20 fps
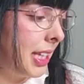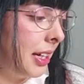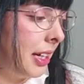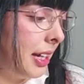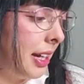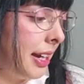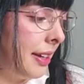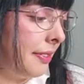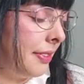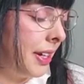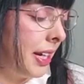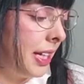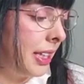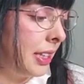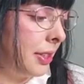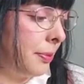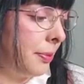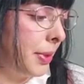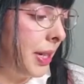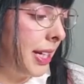have had
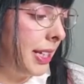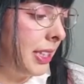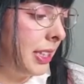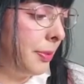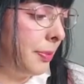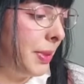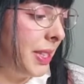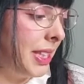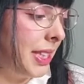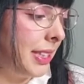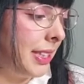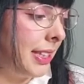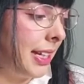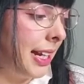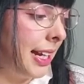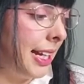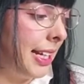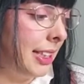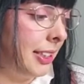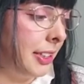brand pieces
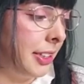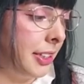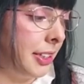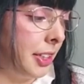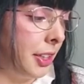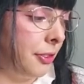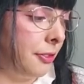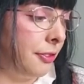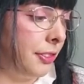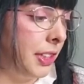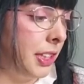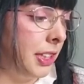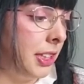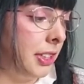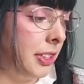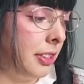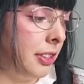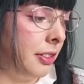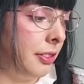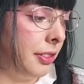altered to fit
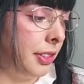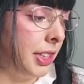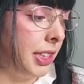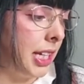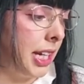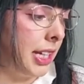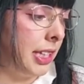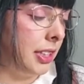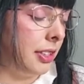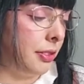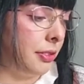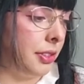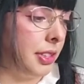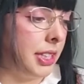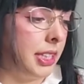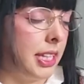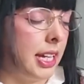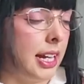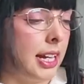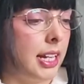your size or
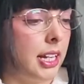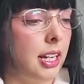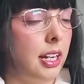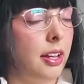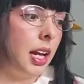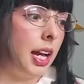style.